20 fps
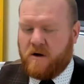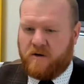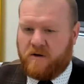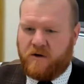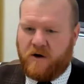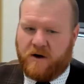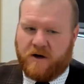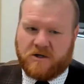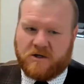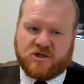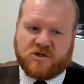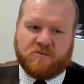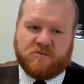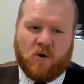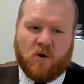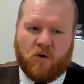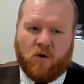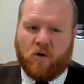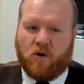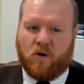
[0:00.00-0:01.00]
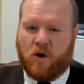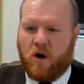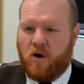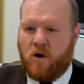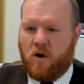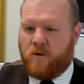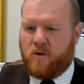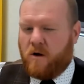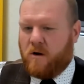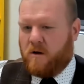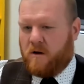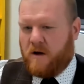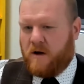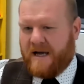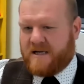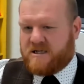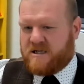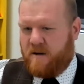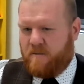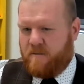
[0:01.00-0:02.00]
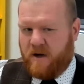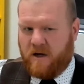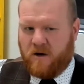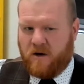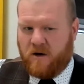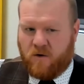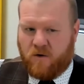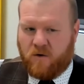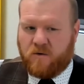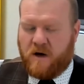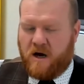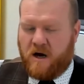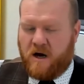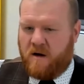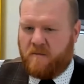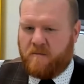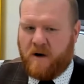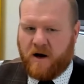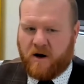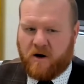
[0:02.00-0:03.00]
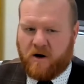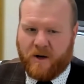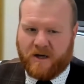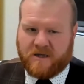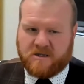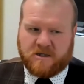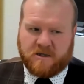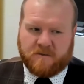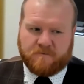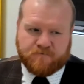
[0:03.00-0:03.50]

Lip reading: than a small local SME or micro entity.